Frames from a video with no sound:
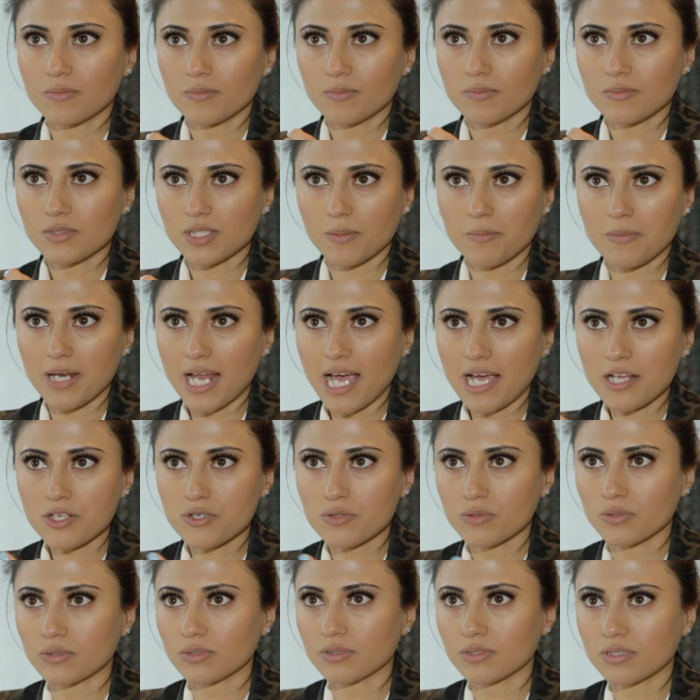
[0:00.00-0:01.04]
some
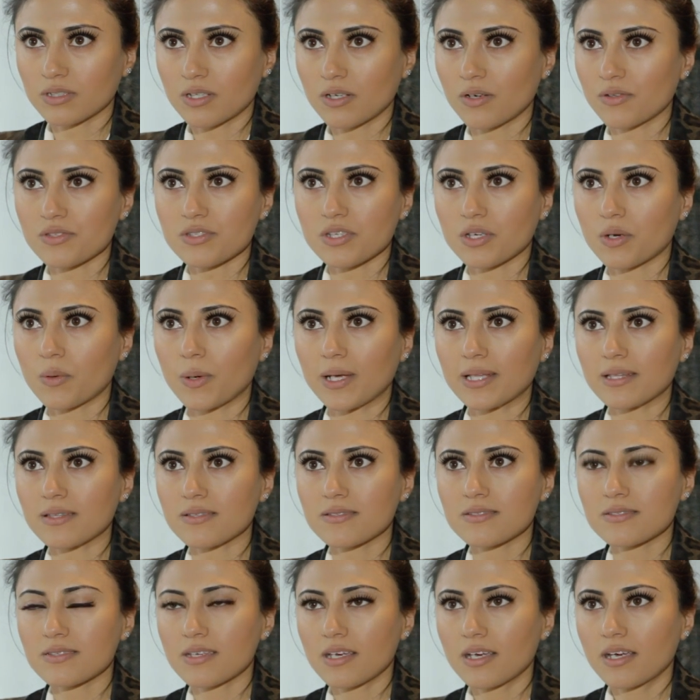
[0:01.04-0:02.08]
natural
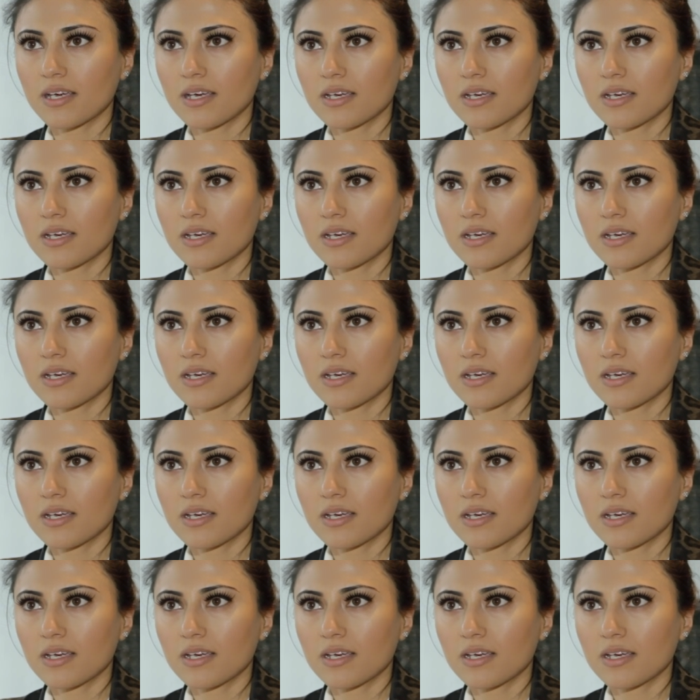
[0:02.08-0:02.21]
consequence.